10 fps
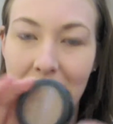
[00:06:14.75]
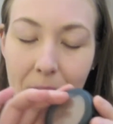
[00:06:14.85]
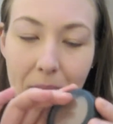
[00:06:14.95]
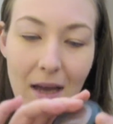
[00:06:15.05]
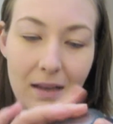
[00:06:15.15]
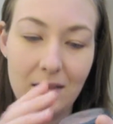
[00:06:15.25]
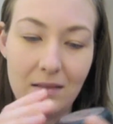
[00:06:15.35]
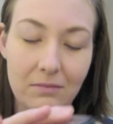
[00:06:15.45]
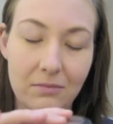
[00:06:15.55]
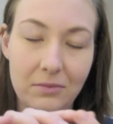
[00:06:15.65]
a matte
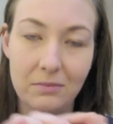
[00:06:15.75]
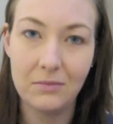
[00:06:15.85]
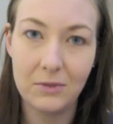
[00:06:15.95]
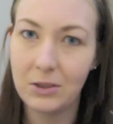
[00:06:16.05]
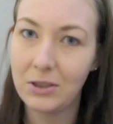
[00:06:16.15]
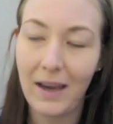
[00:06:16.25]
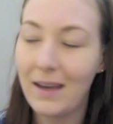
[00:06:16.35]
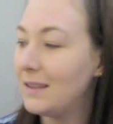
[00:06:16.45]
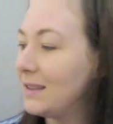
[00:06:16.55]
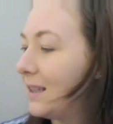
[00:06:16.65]
shade.